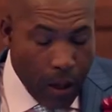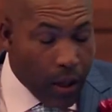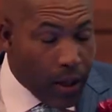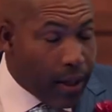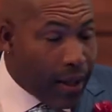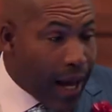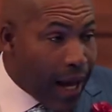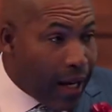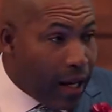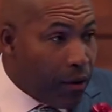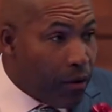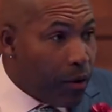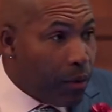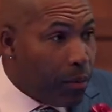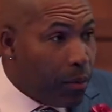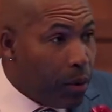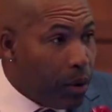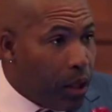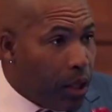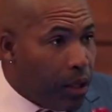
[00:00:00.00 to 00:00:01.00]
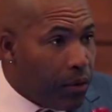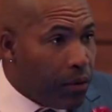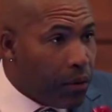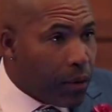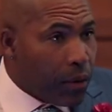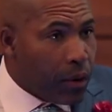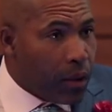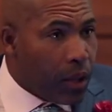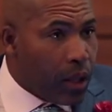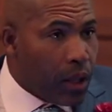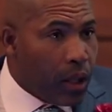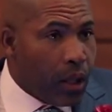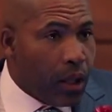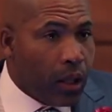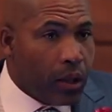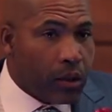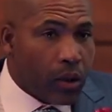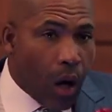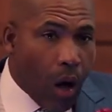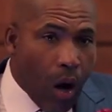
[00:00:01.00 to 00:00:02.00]
Not every believer
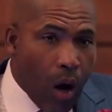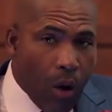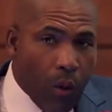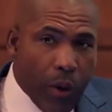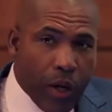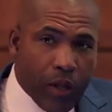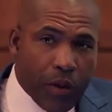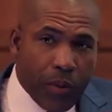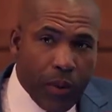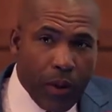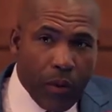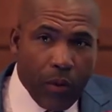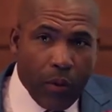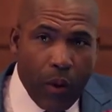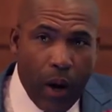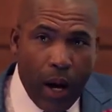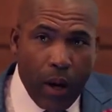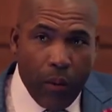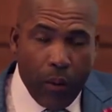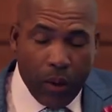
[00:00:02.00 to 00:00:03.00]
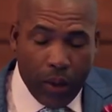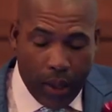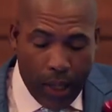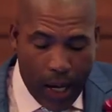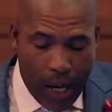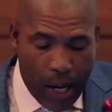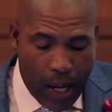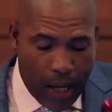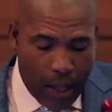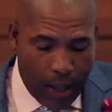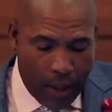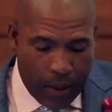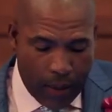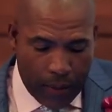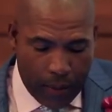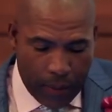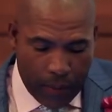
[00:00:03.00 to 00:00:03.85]
has always been right with God.